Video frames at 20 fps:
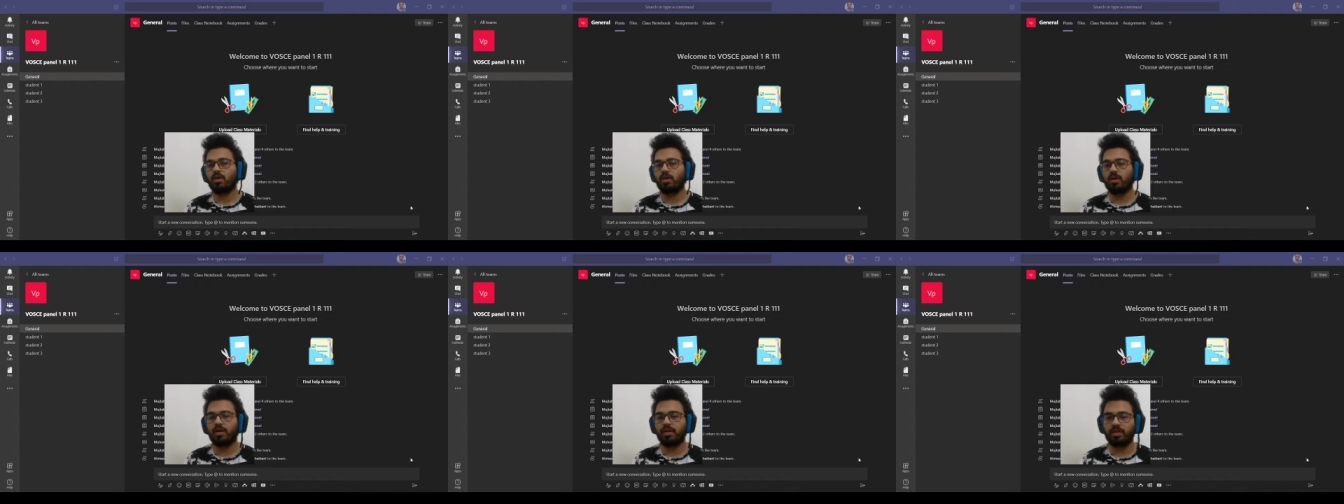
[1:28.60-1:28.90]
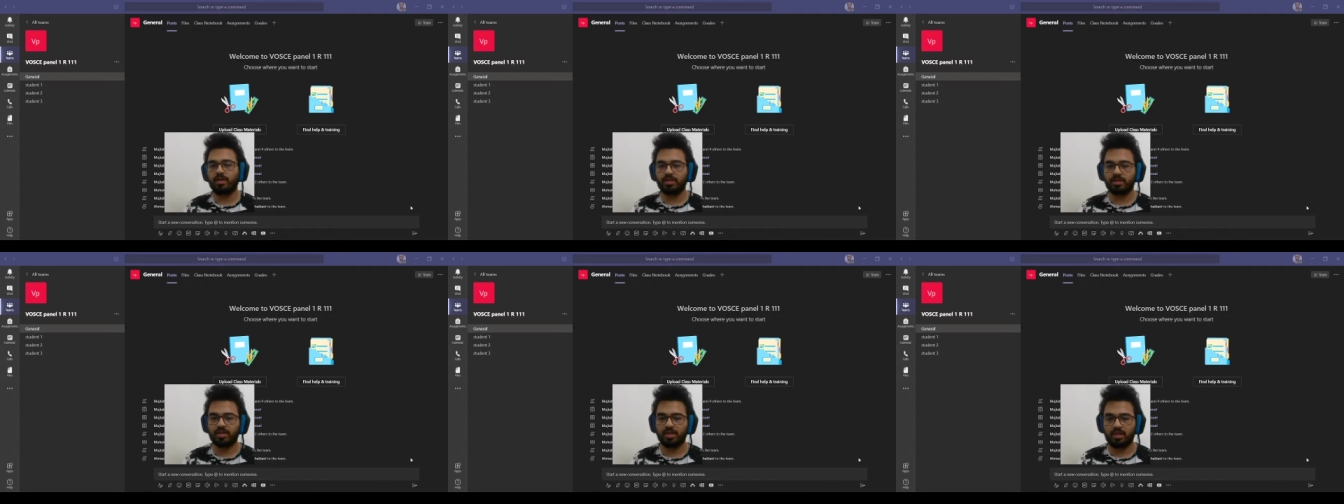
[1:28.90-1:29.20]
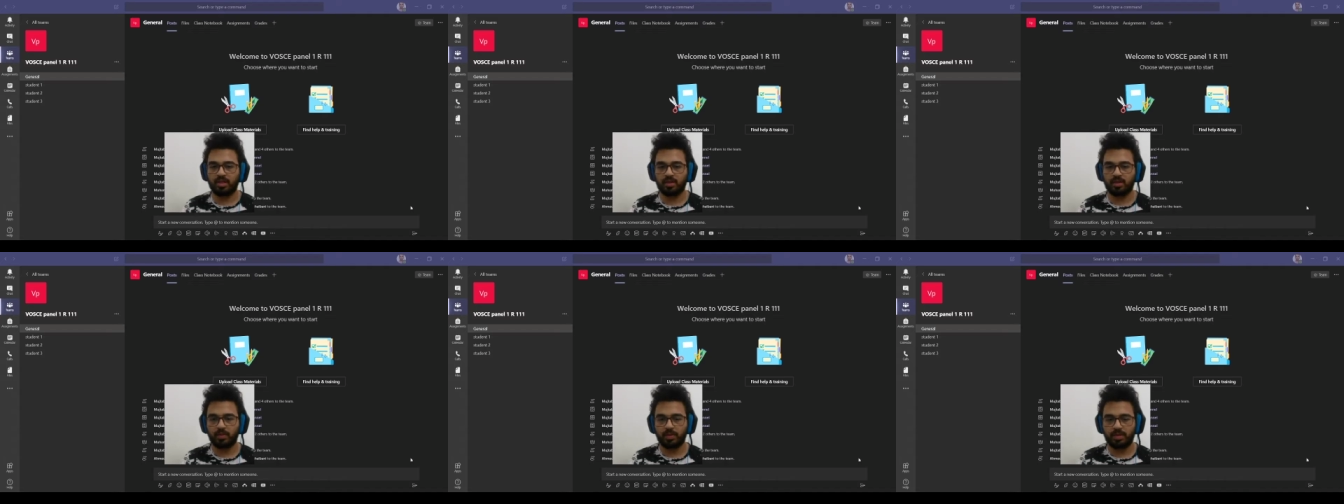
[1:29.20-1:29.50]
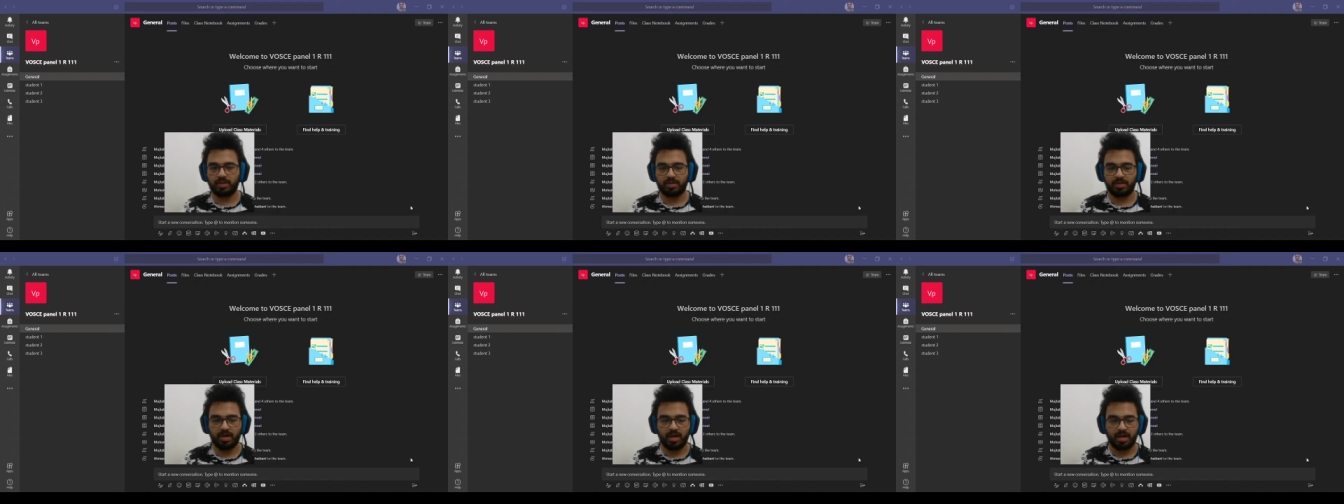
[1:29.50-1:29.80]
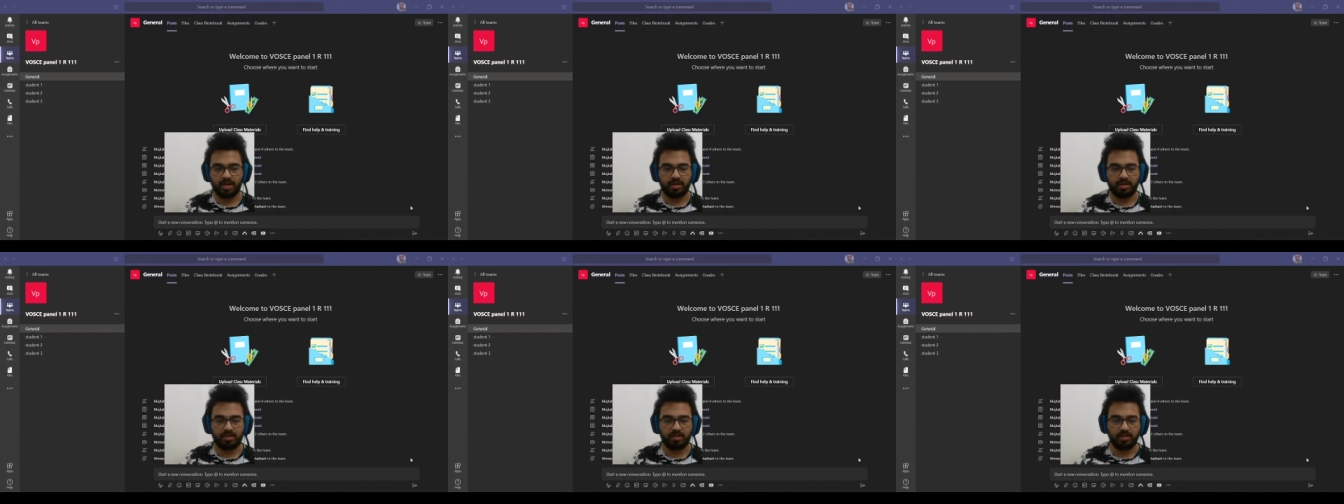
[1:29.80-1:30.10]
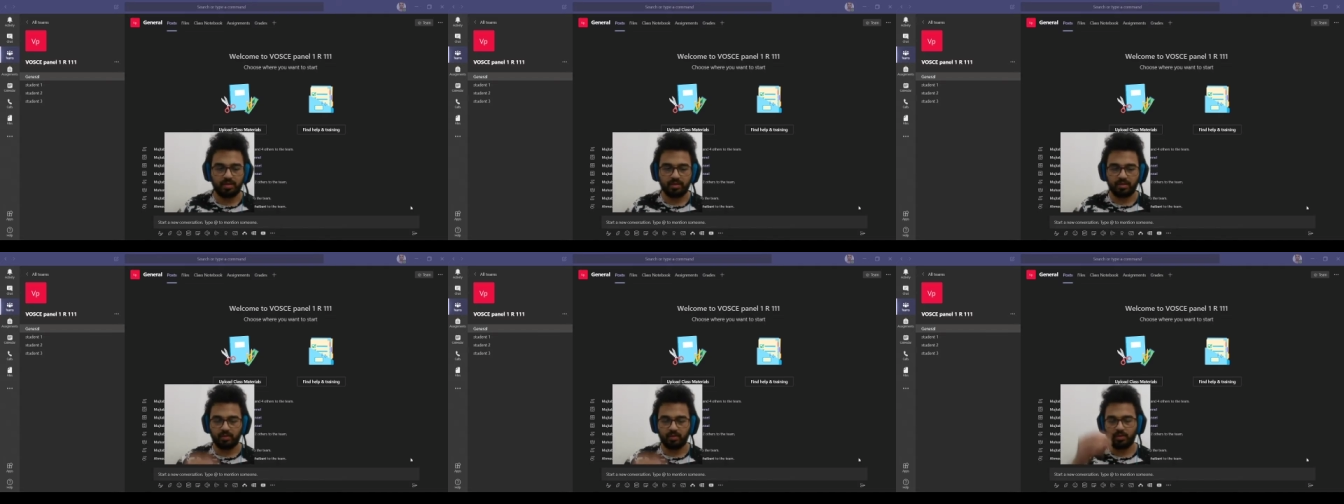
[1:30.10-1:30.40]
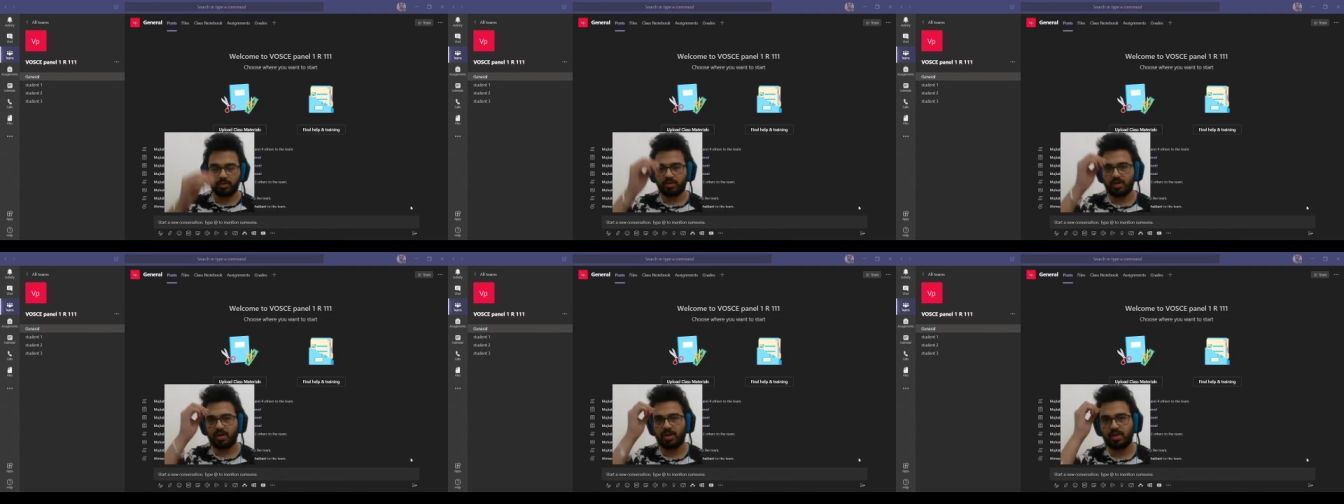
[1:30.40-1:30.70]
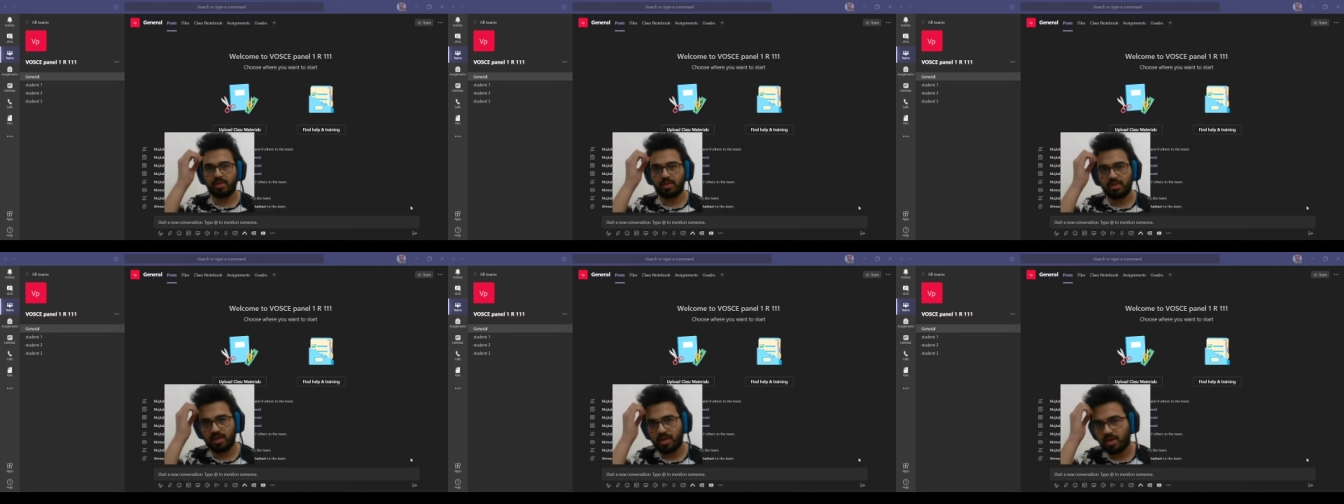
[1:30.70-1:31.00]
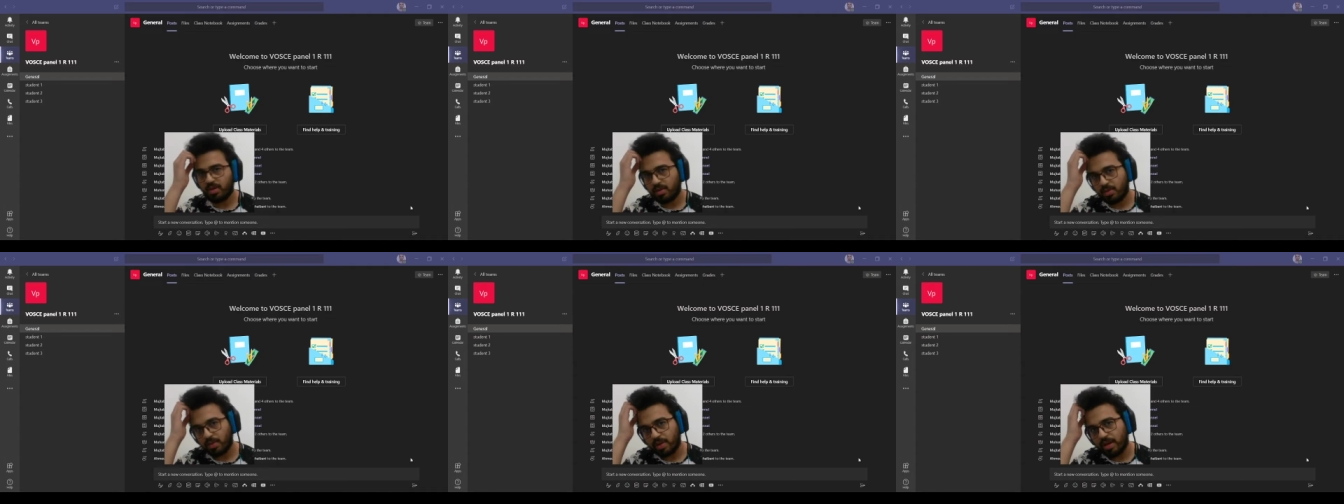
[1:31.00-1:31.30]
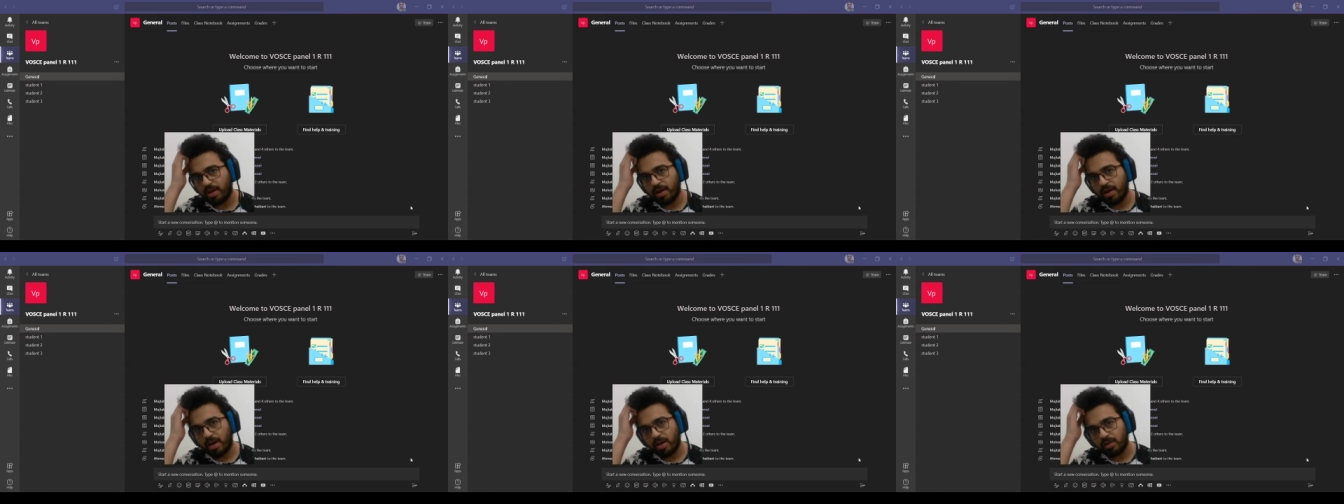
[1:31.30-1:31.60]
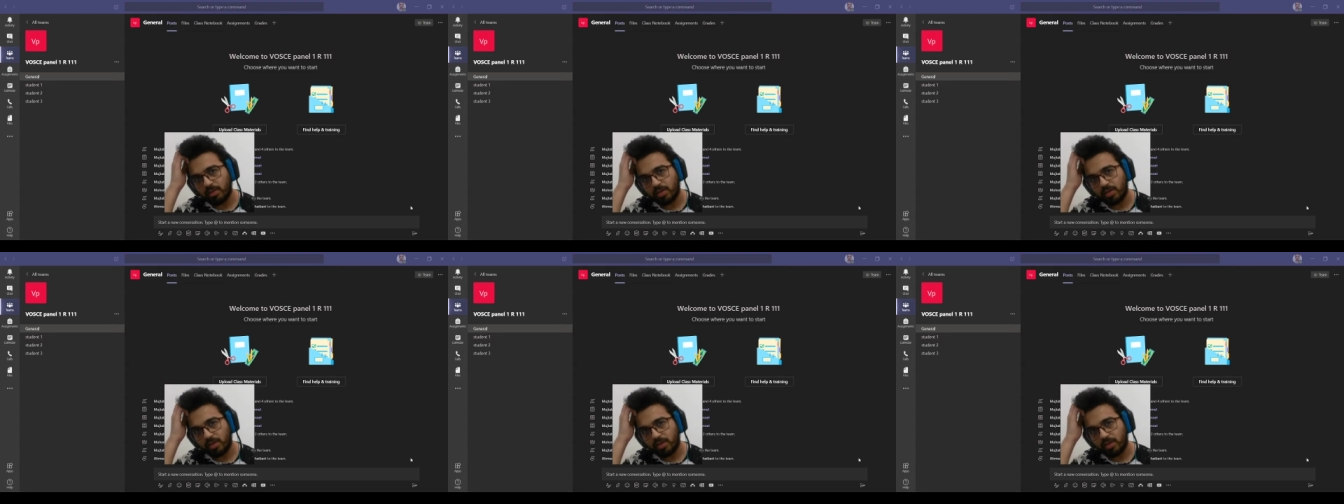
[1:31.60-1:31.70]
initially, we tried We tried it the other way around.